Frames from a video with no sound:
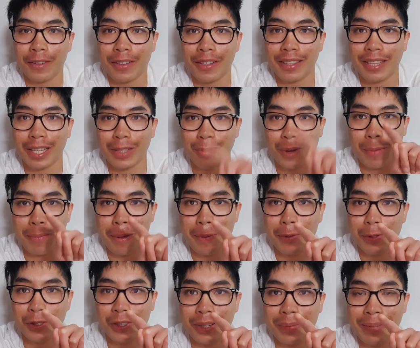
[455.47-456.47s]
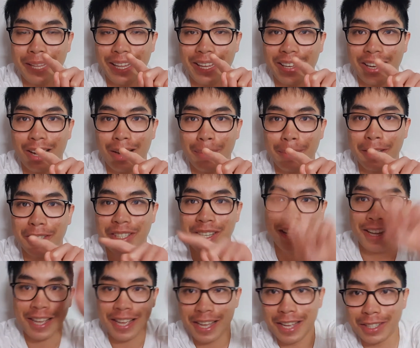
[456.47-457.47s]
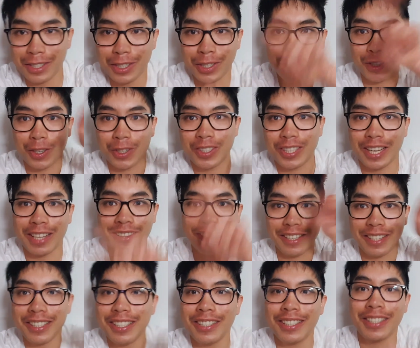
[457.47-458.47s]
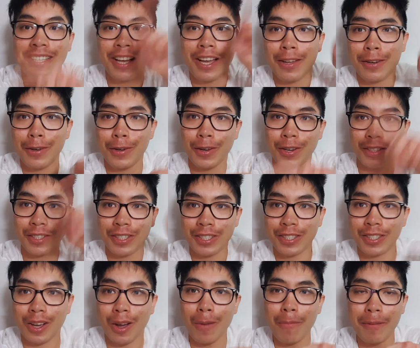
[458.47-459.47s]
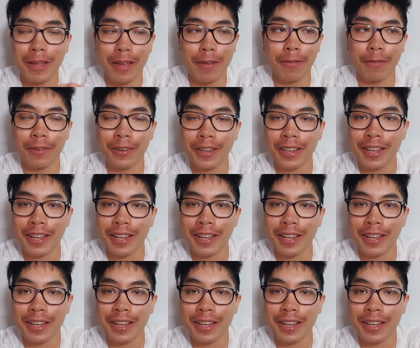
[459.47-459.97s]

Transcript: That's why people treat me like garbage. It just goes like this non-stop if,